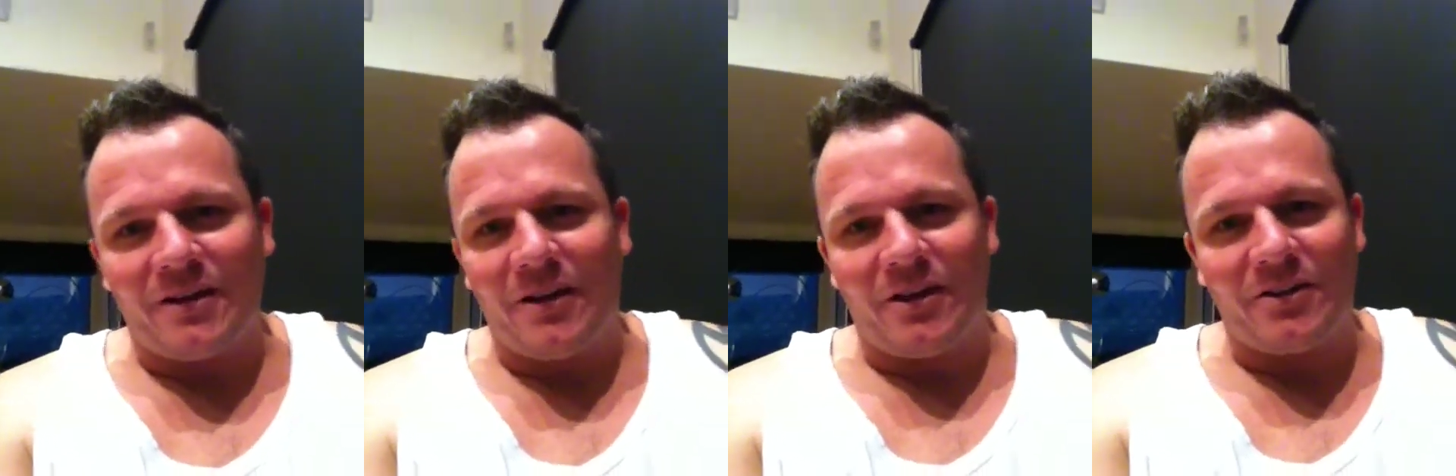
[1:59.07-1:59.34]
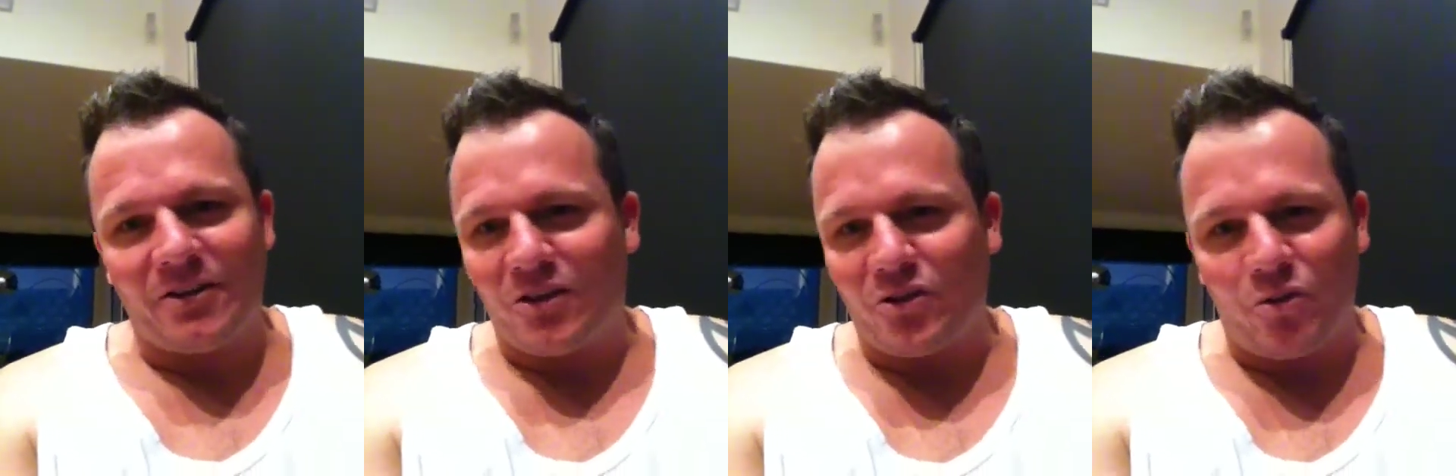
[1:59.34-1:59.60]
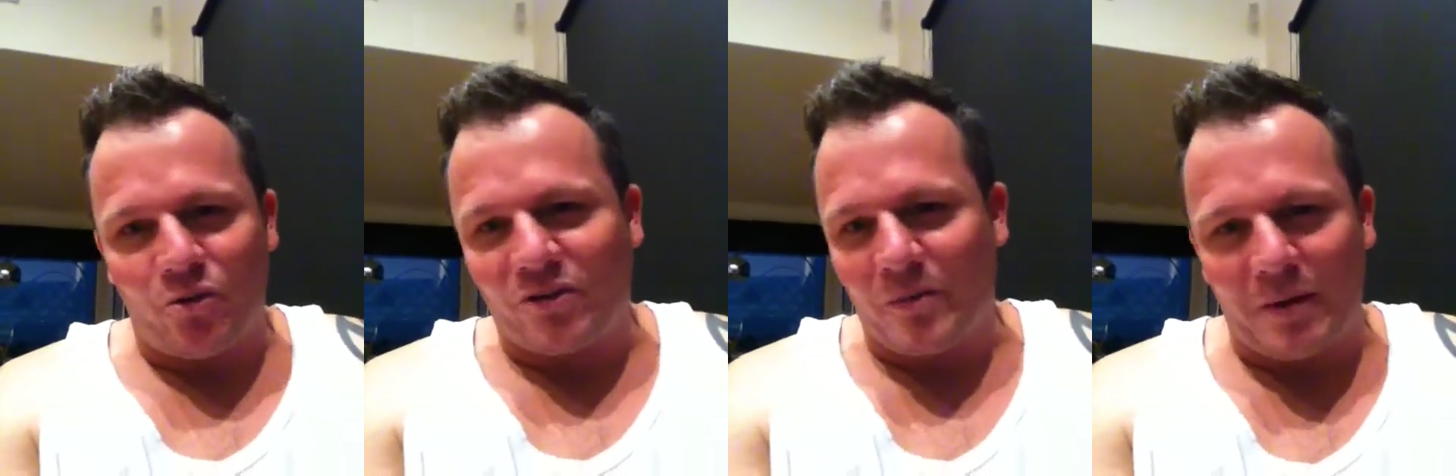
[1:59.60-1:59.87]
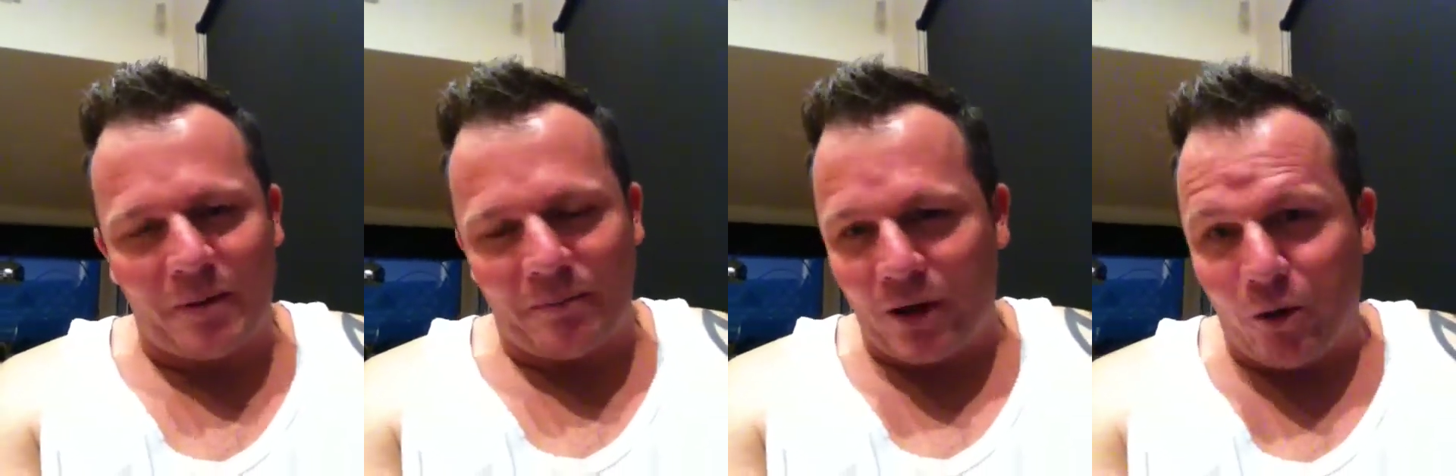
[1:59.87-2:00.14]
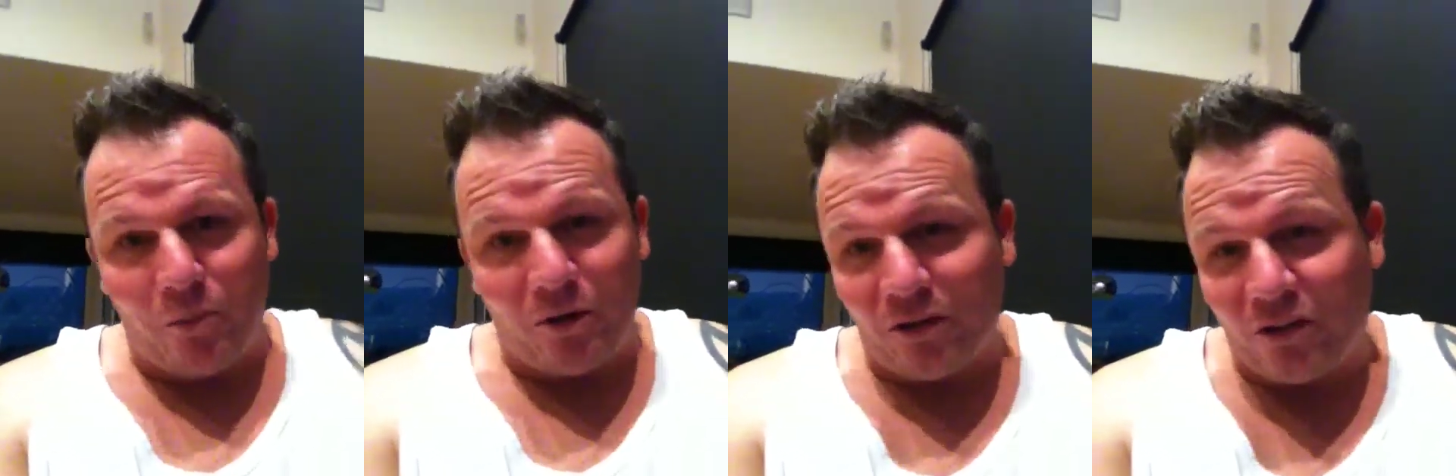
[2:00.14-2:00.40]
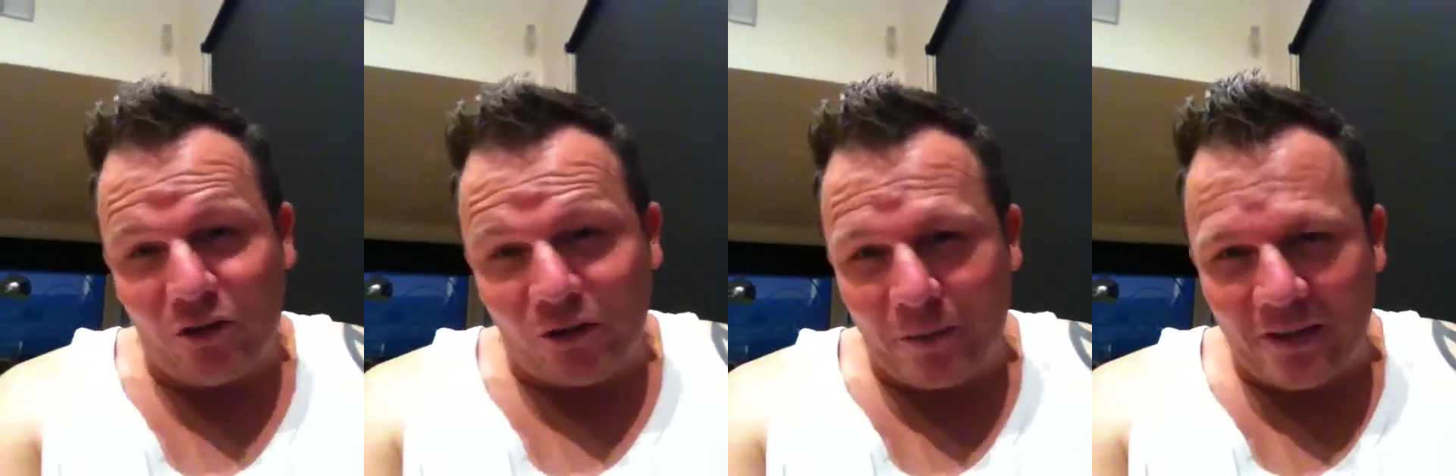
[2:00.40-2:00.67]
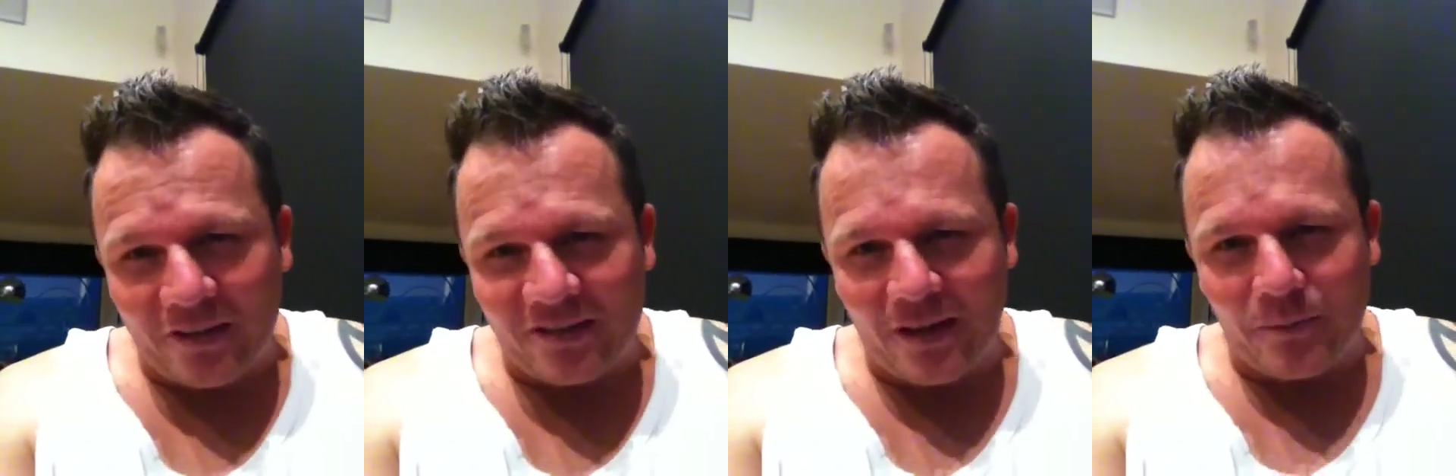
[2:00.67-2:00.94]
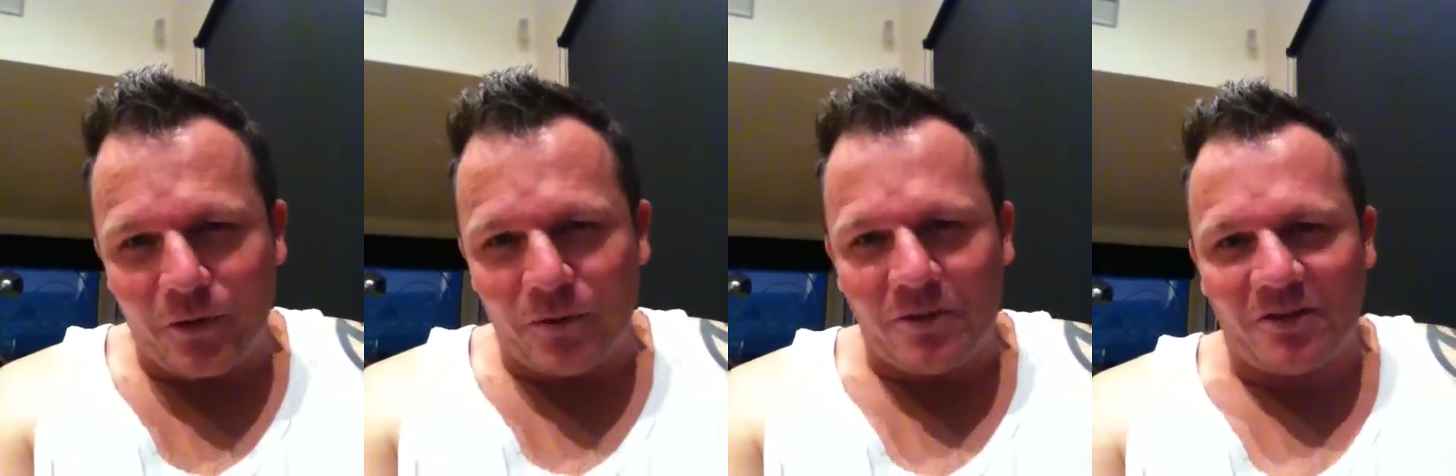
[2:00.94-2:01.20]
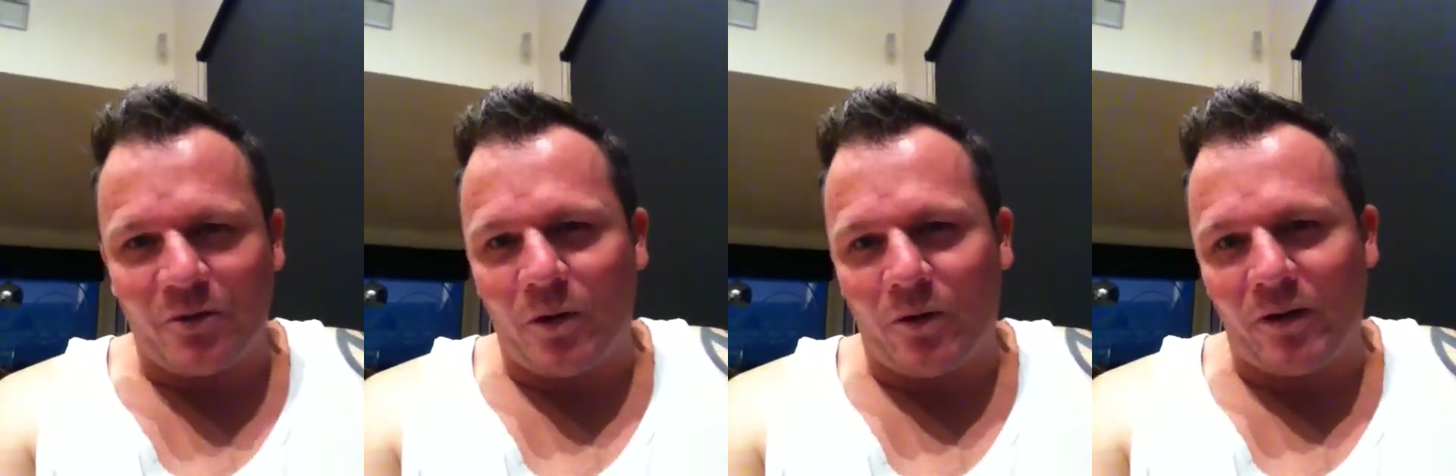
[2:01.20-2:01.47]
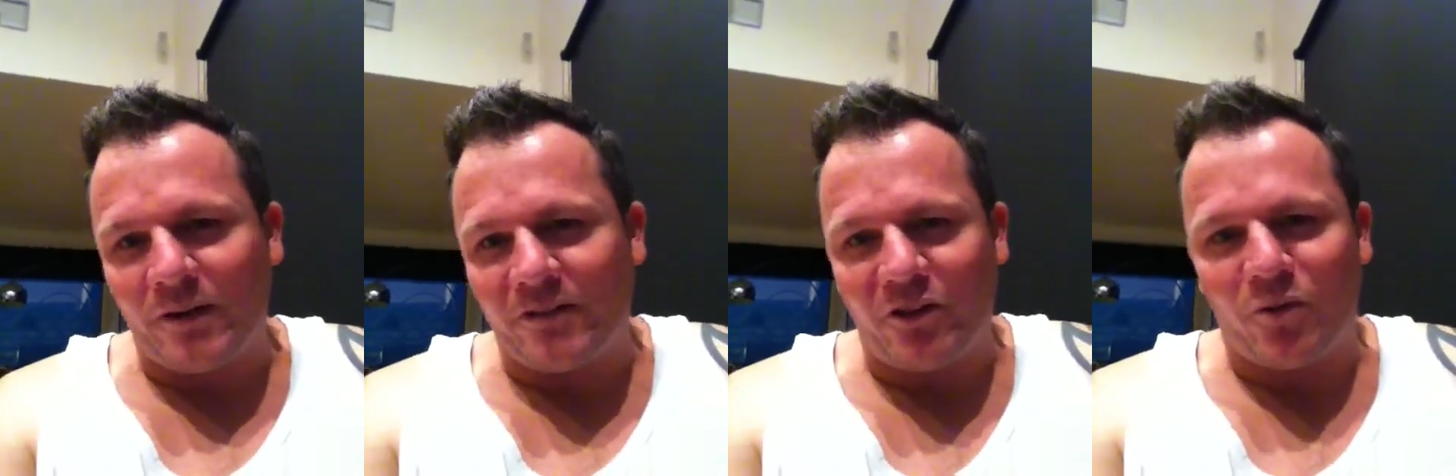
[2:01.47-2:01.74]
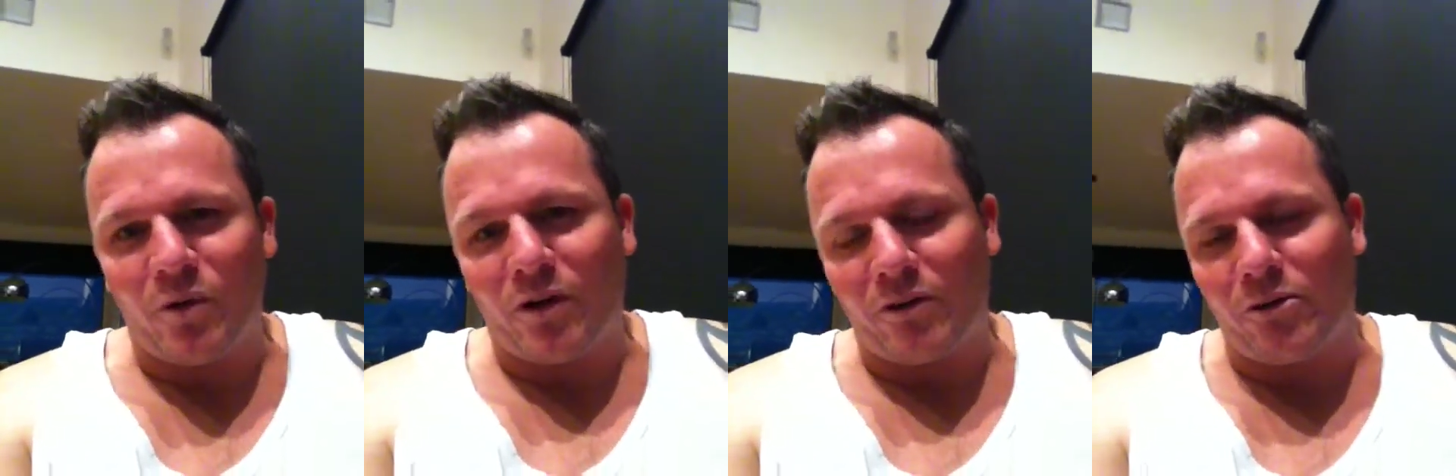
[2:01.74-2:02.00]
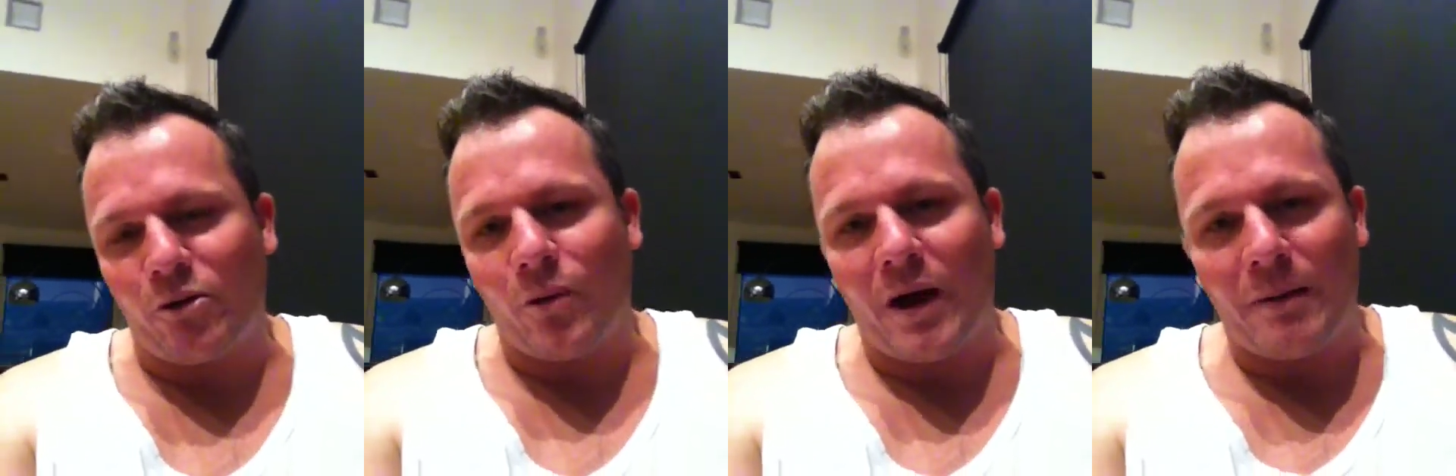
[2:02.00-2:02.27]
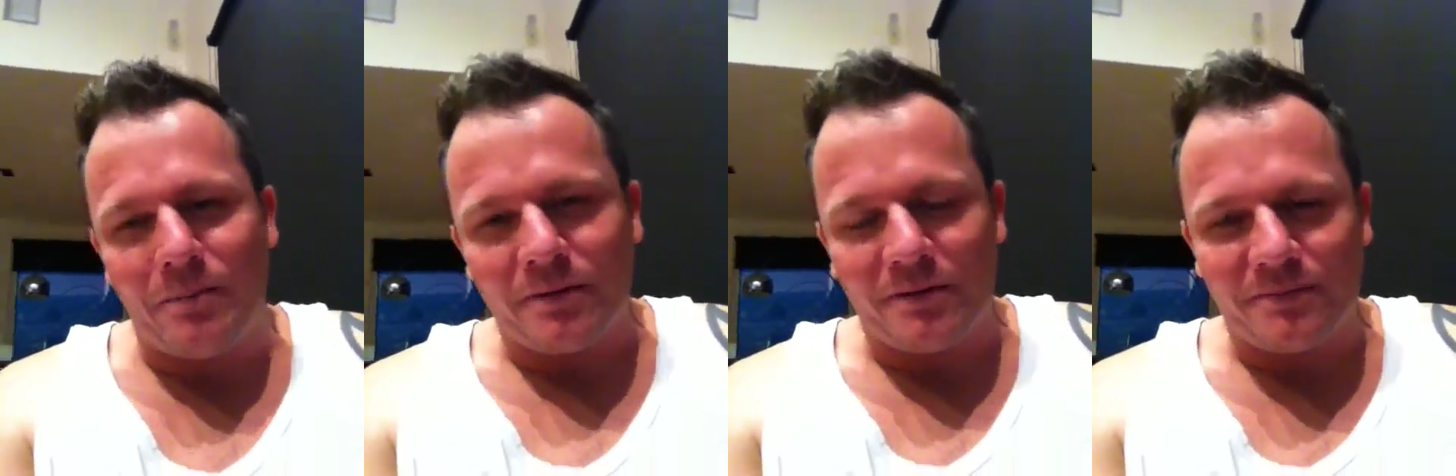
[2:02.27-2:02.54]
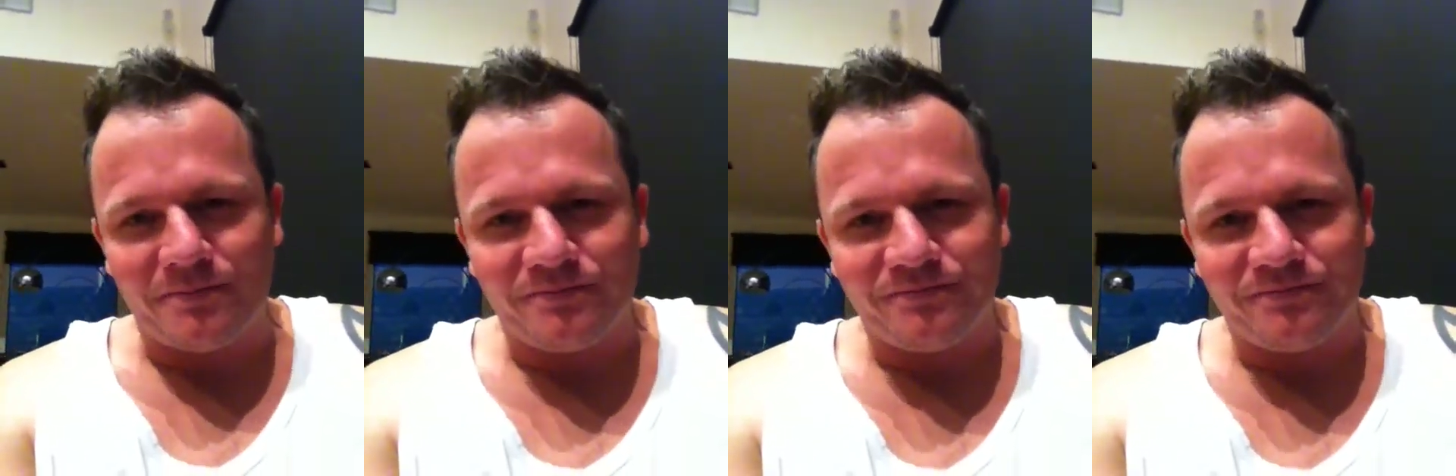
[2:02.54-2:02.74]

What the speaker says: I talked about Belmont. I talked about the suburb. It's where I lived. It's where I grew up, and